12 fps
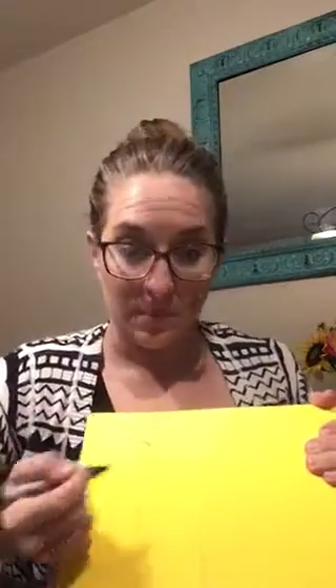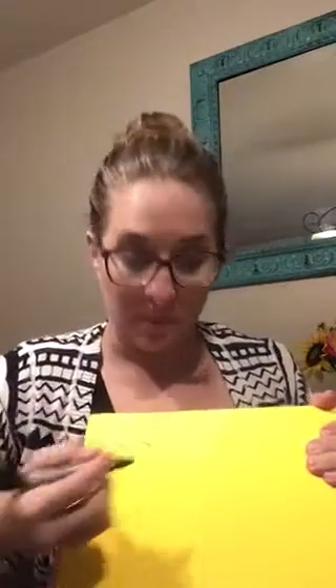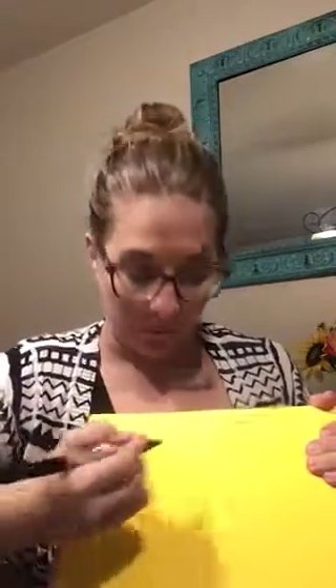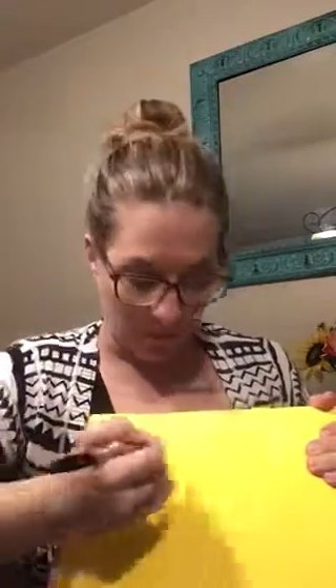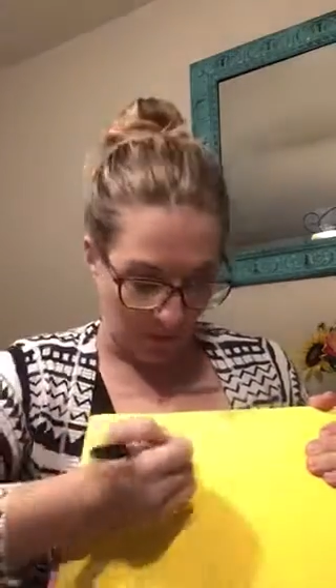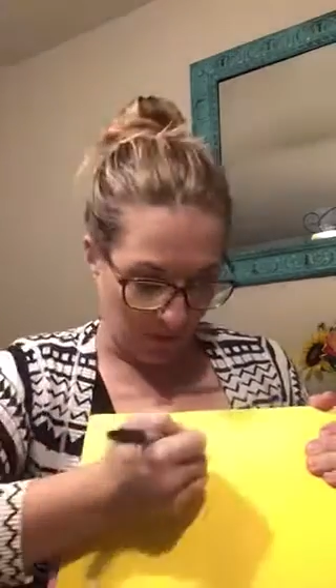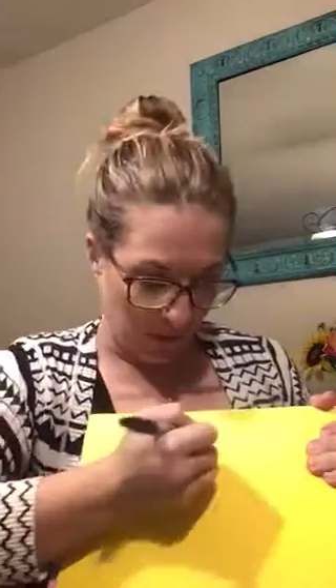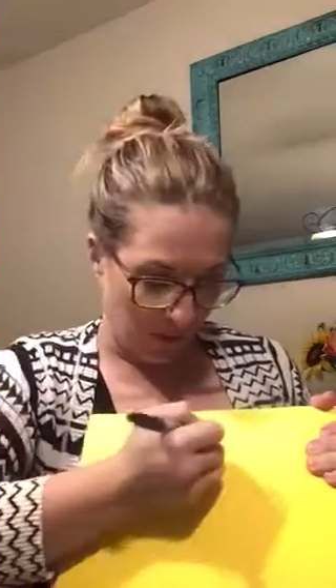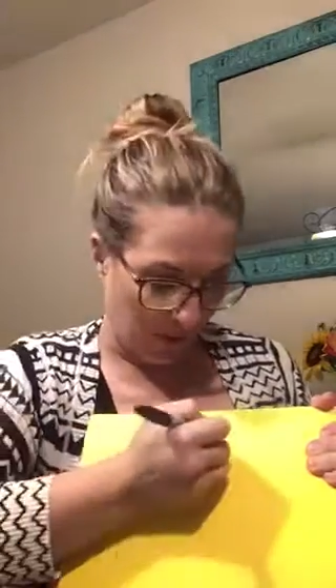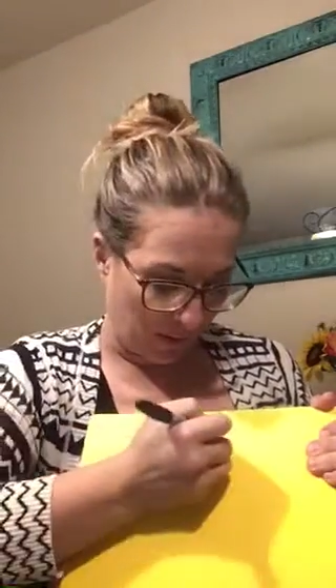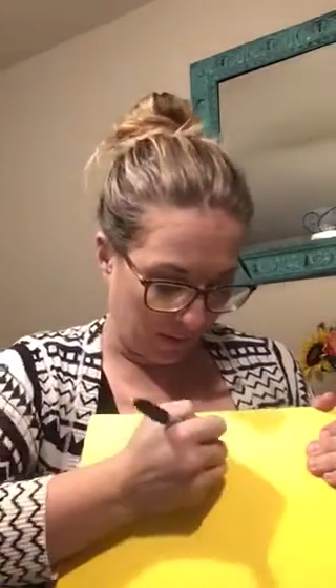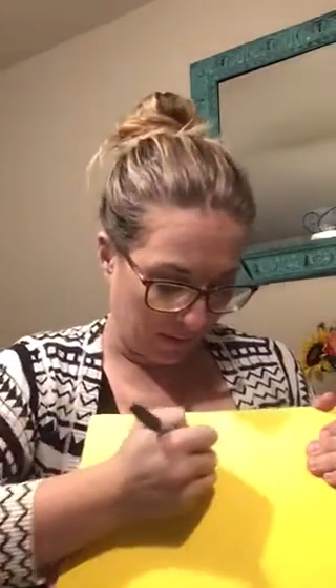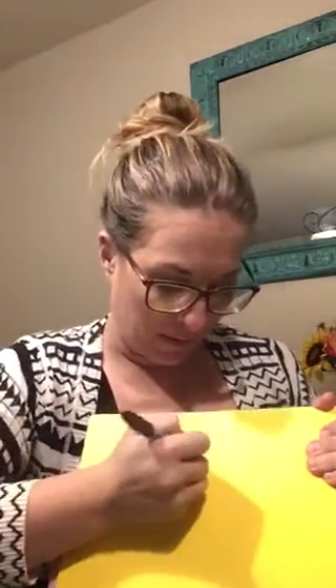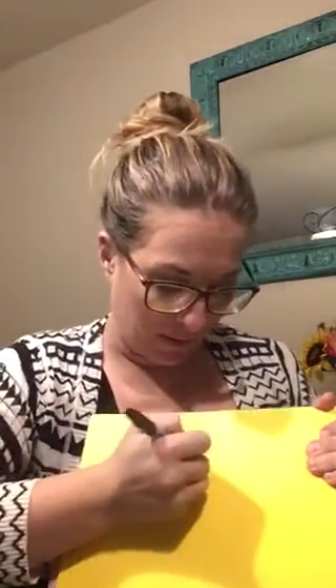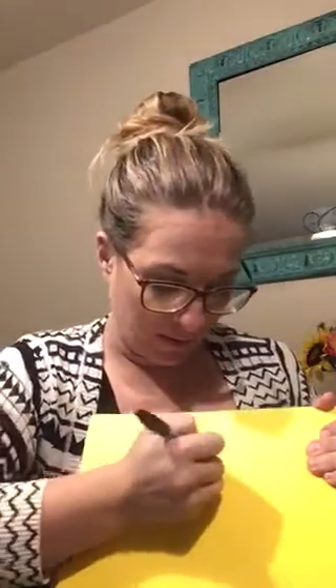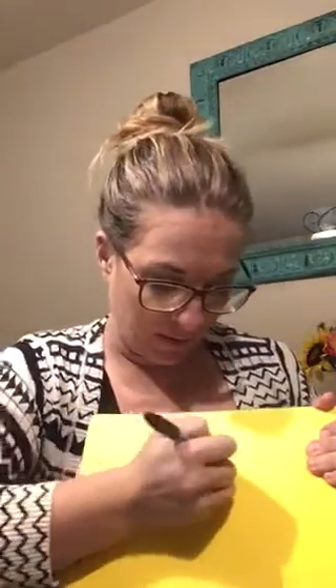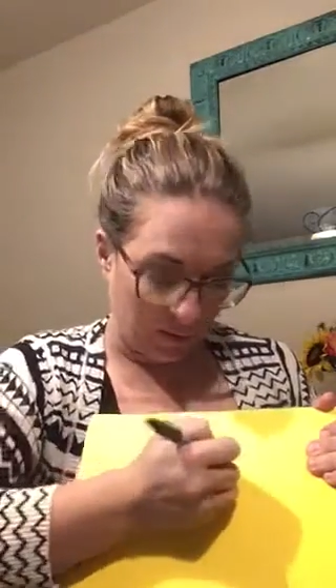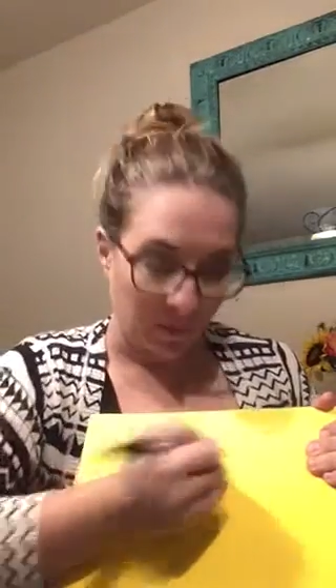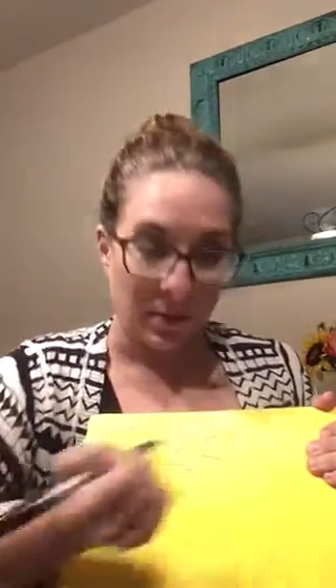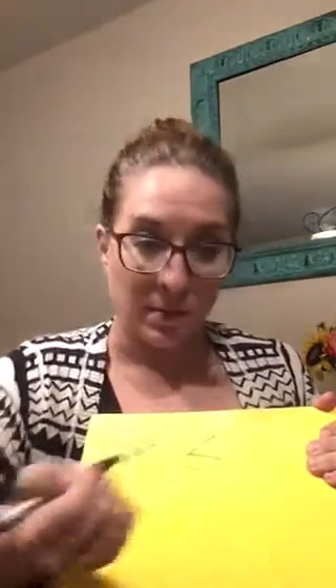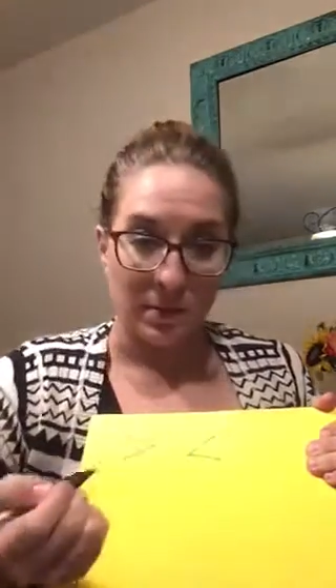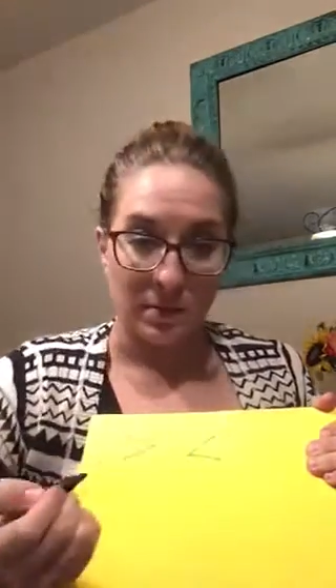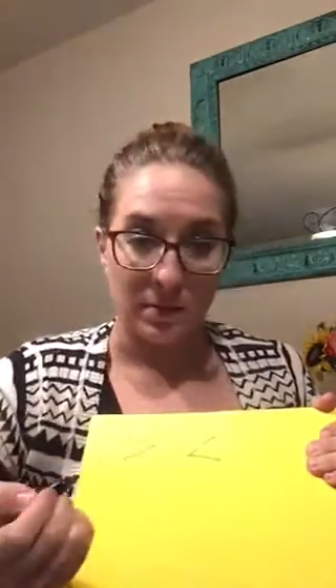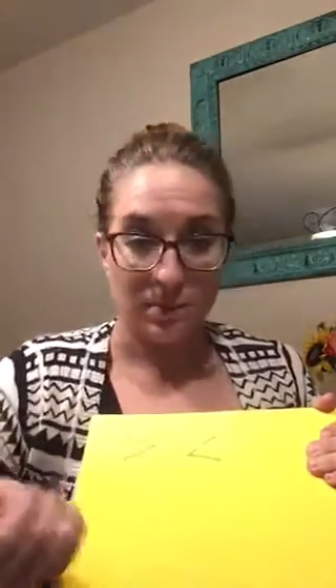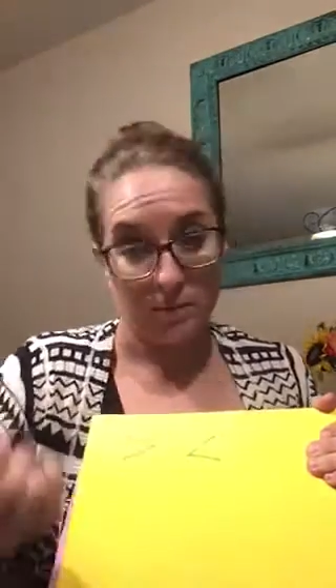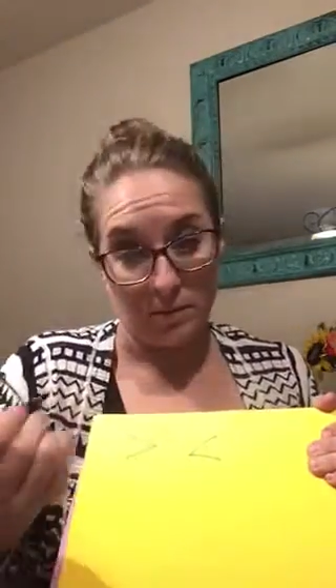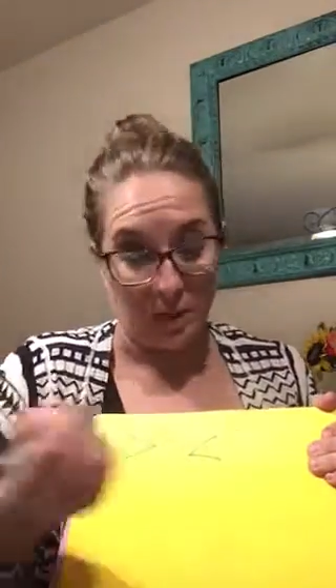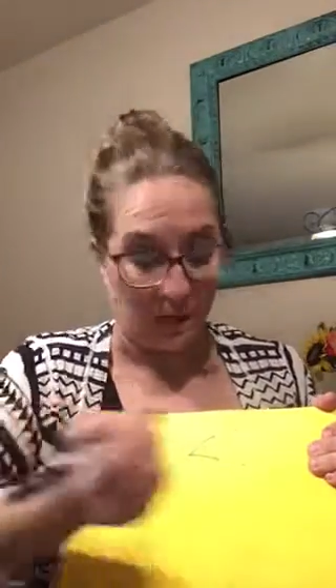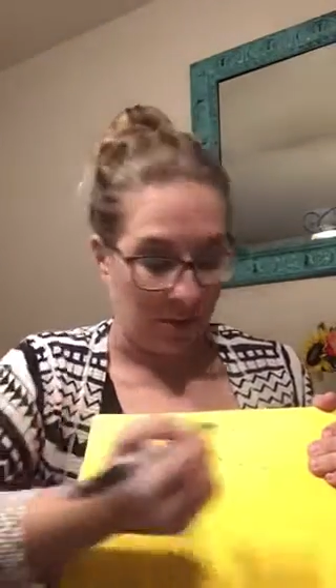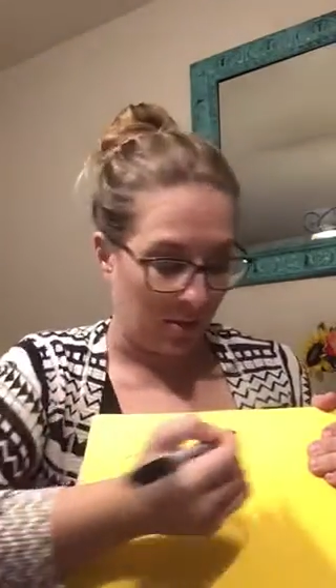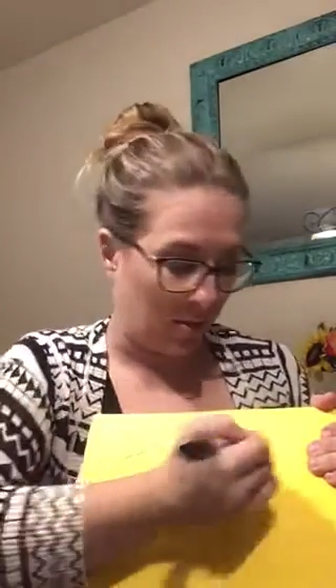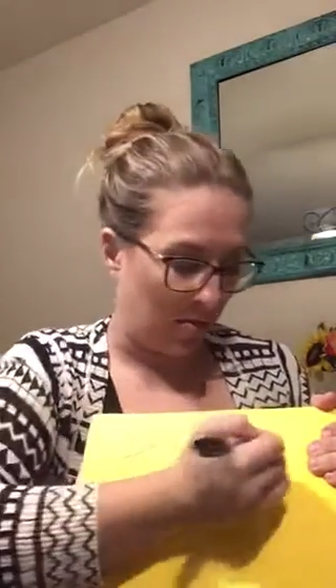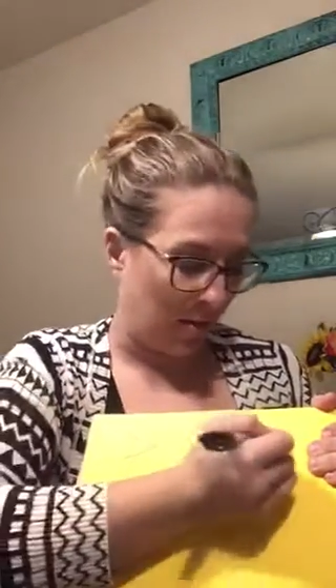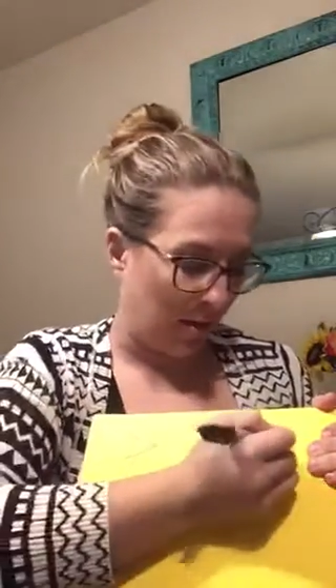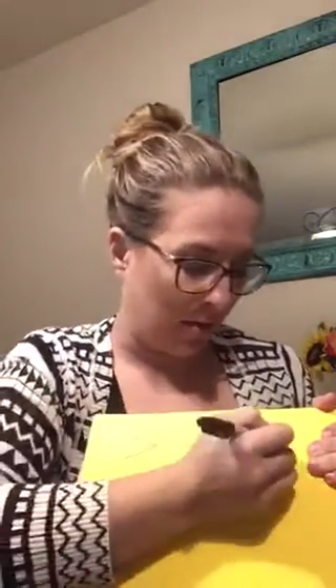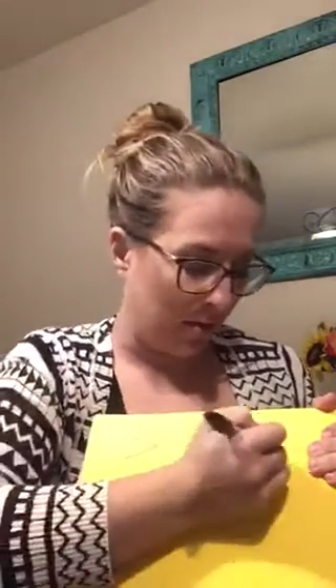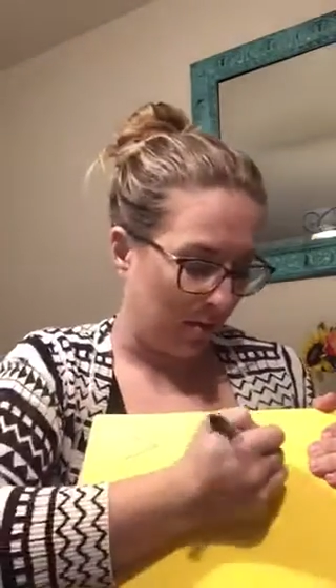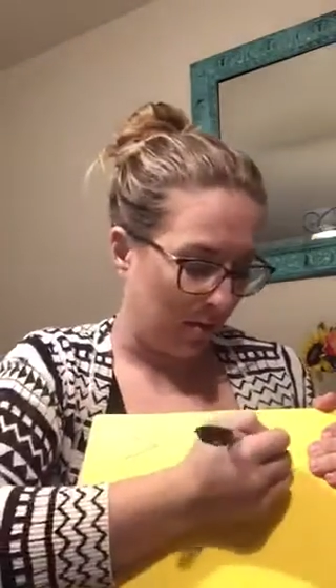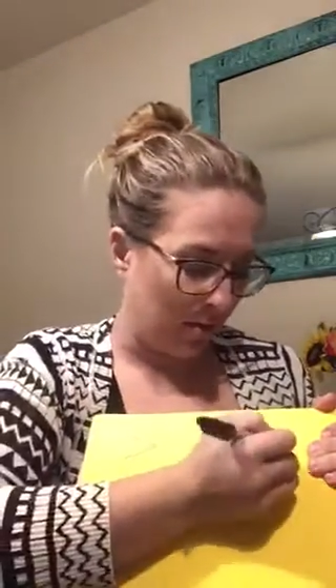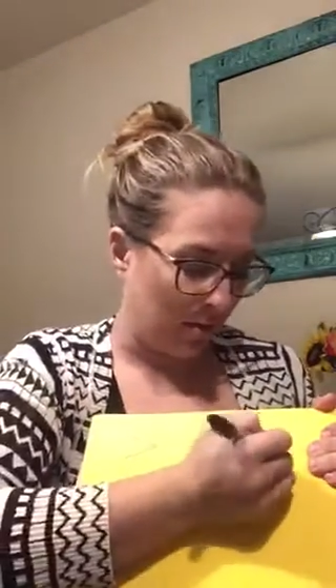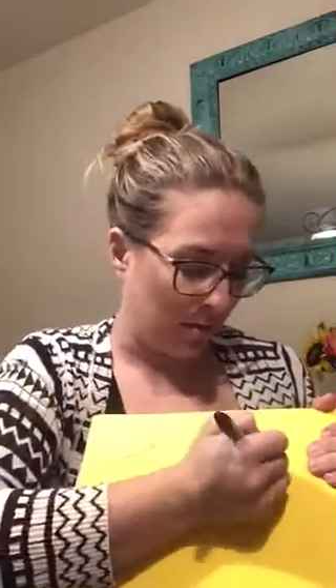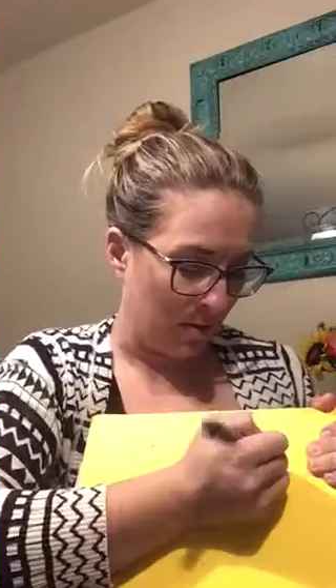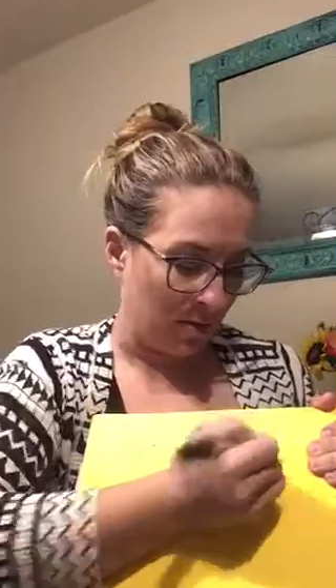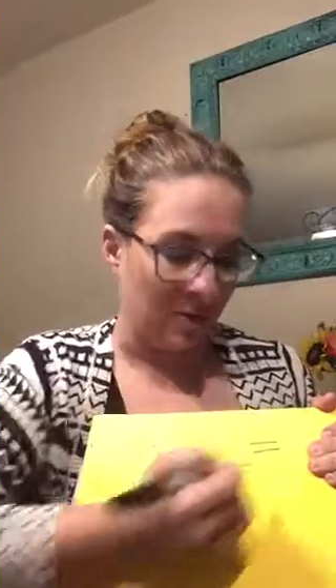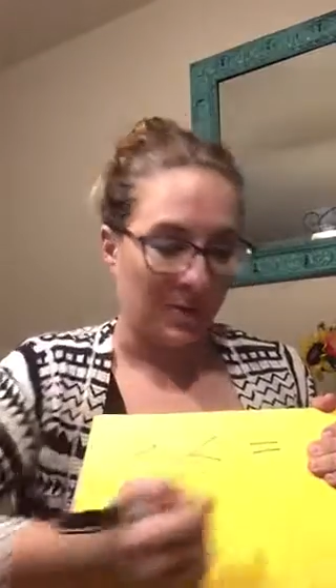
you have this one, and then you have this one.